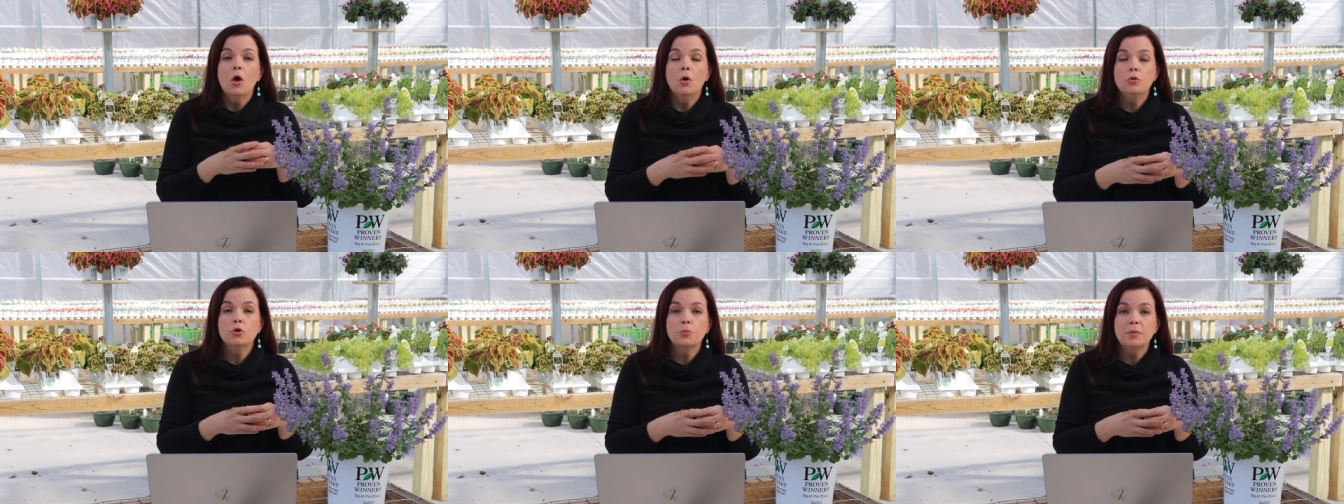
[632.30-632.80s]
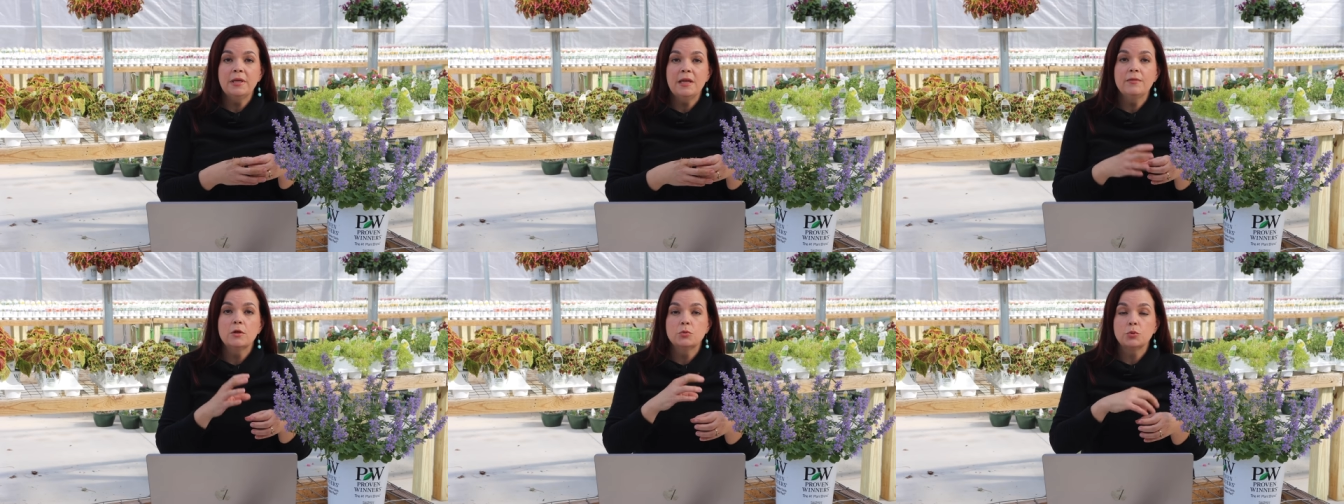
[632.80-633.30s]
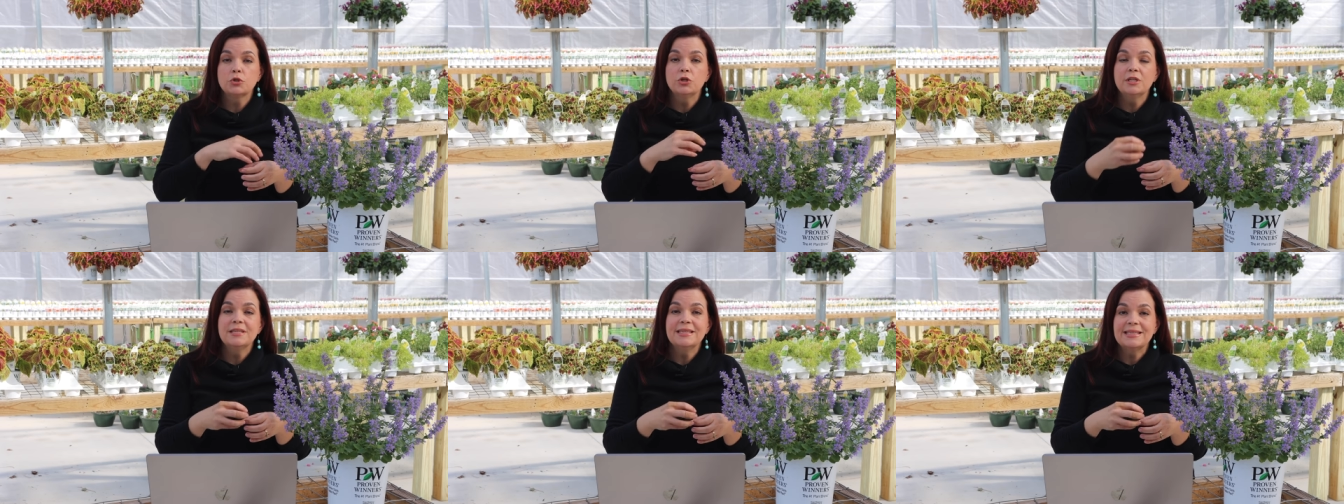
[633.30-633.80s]
on your plant, those will
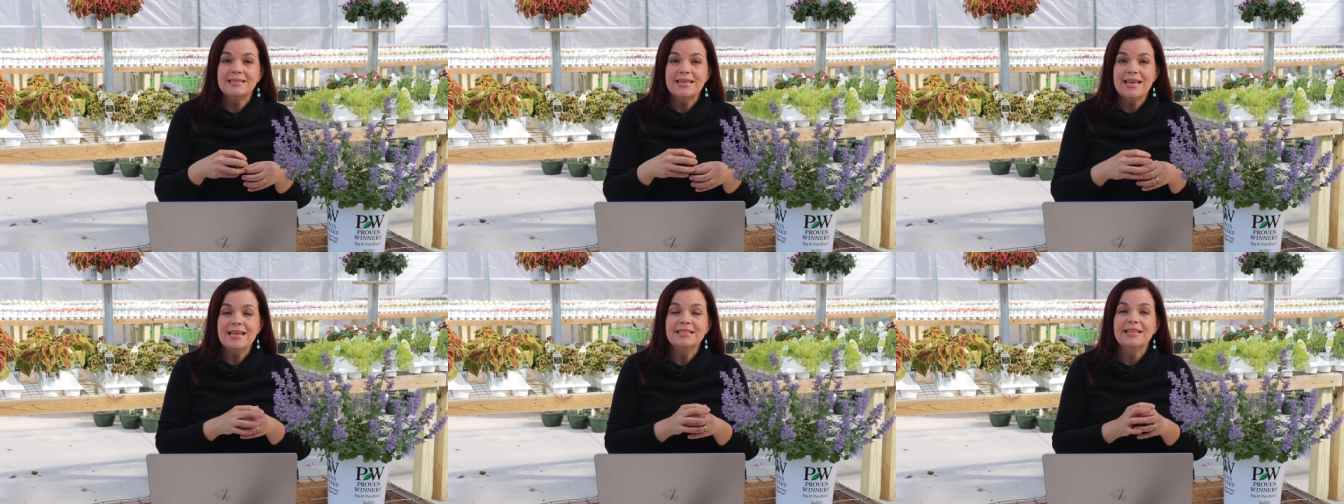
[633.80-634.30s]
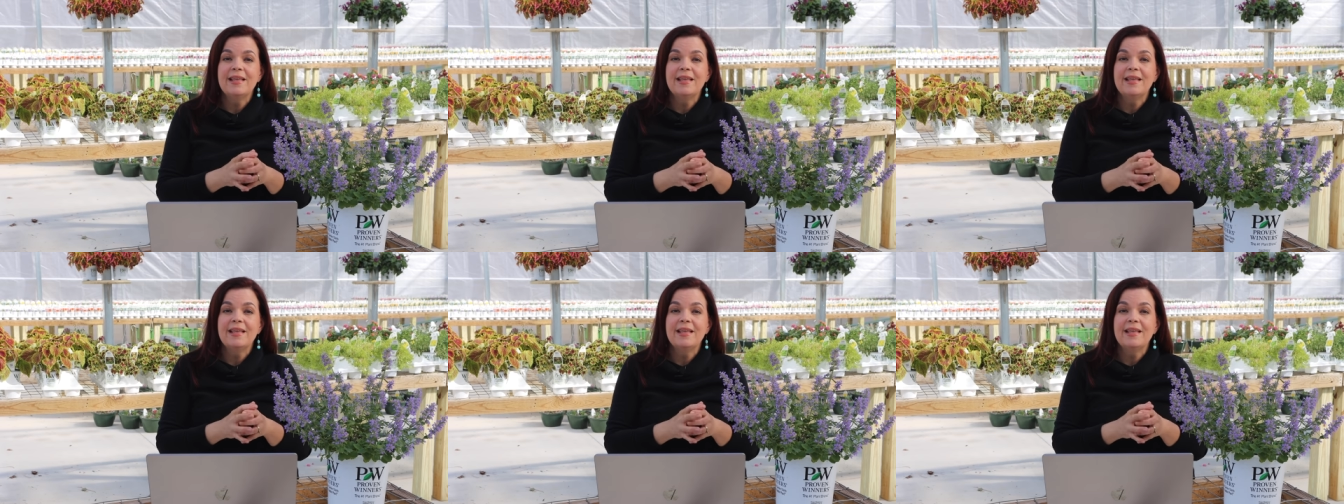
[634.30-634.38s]
turn into seeds.